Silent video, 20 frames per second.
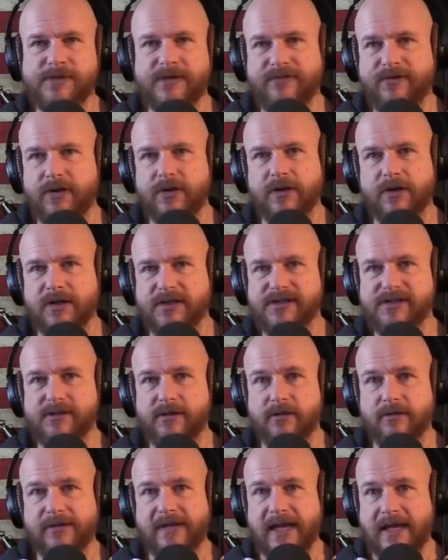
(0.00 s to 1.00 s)
if you're going to
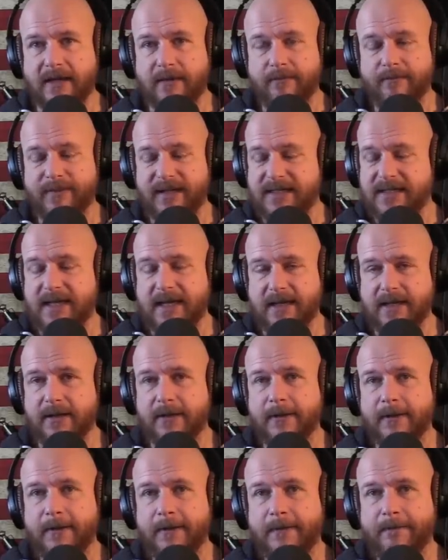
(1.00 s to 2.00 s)
still date, be dating.
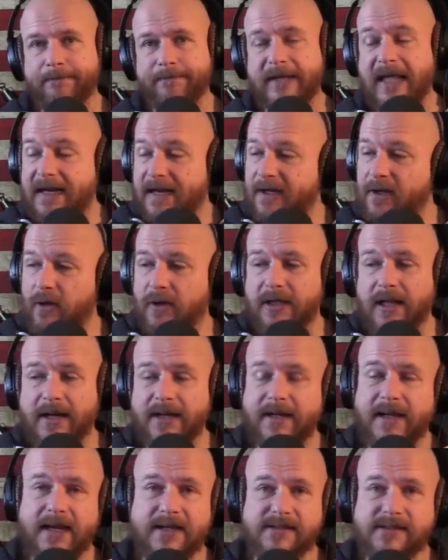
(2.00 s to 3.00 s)
And I know a lot
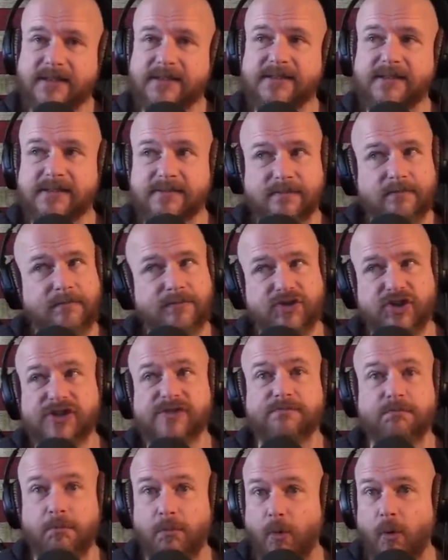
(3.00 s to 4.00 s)
of guys, this is
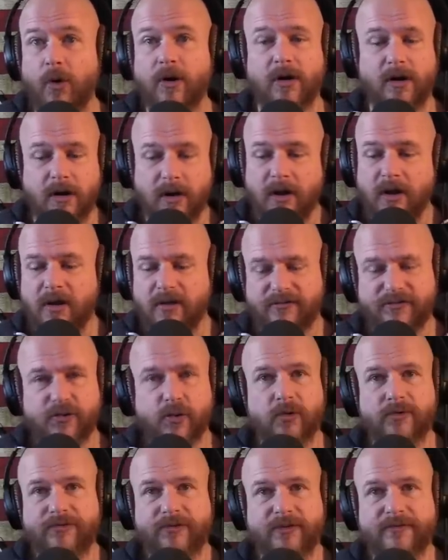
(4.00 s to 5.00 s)
just more
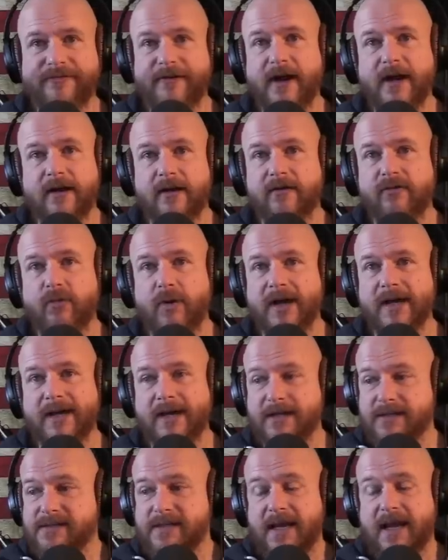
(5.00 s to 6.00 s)
fuel for the fire of why
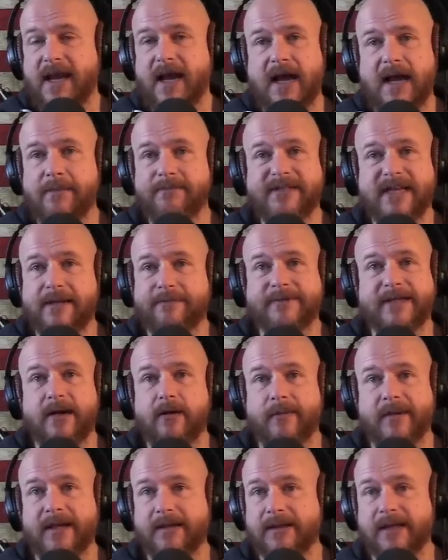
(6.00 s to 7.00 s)
guys say, hey, I'm tapped
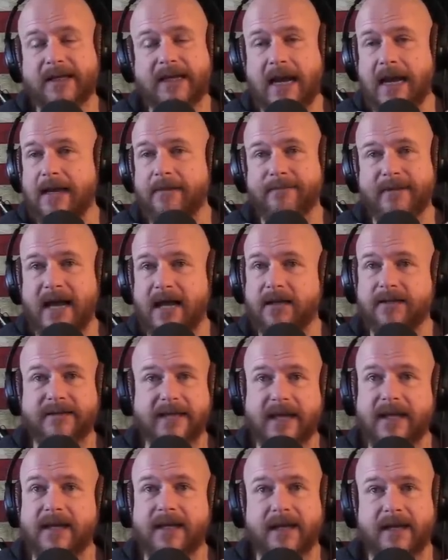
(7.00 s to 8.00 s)
out, man. Like, I'm not
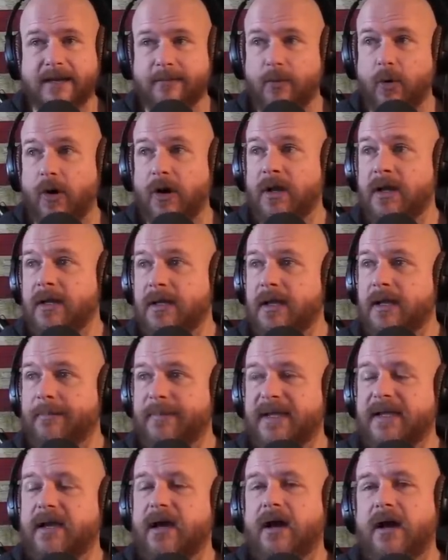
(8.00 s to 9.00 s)
dating anymore
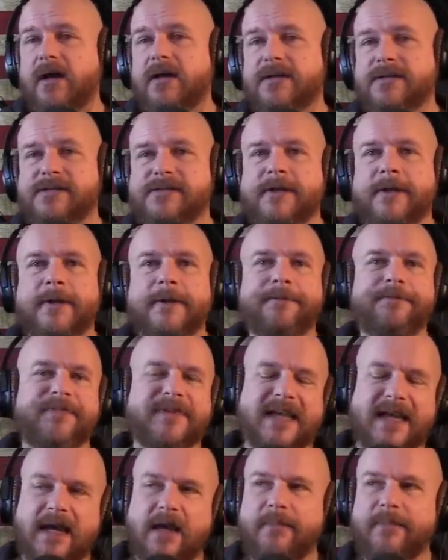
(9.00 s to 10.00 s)
because,
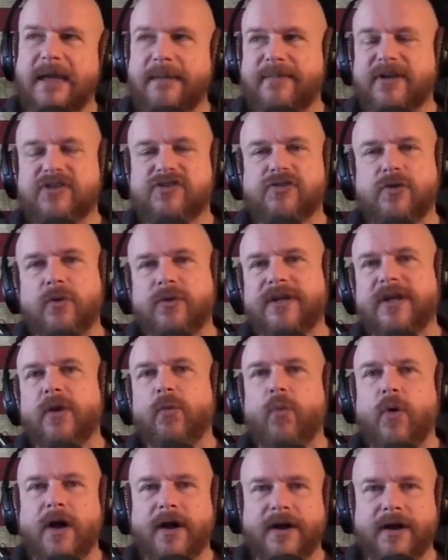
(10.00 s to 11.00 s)
yeah, maybe it's only a
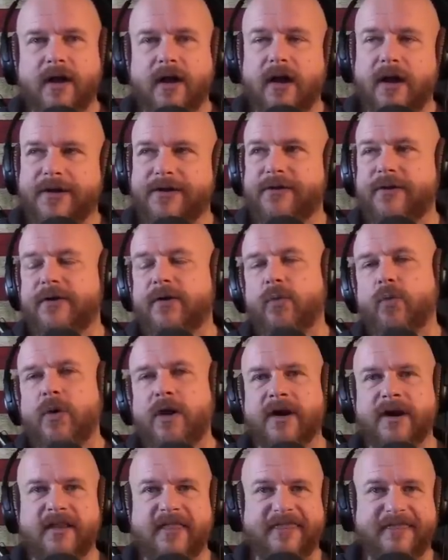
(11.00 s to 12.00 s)
one in a hundred or
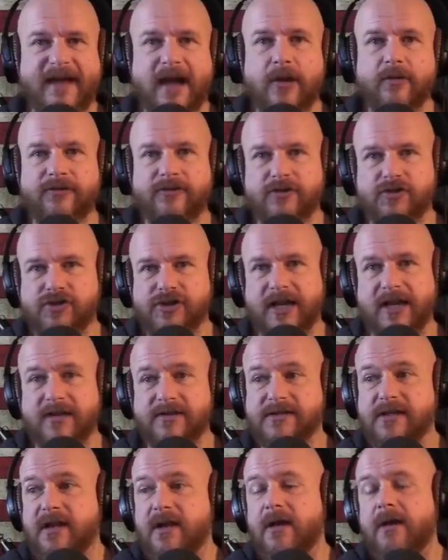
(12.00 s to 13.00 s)
one in a thousand
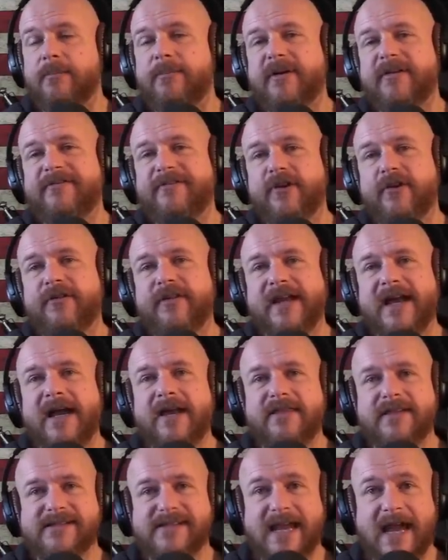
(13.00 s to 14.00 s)
chance. But if you're the guy
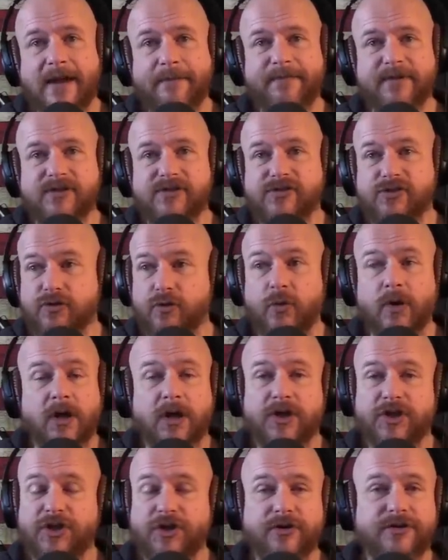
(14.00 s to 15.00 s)
this happens to,
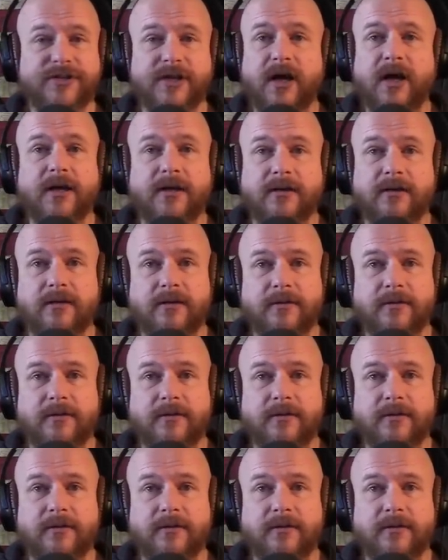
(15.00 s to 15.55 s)
you're done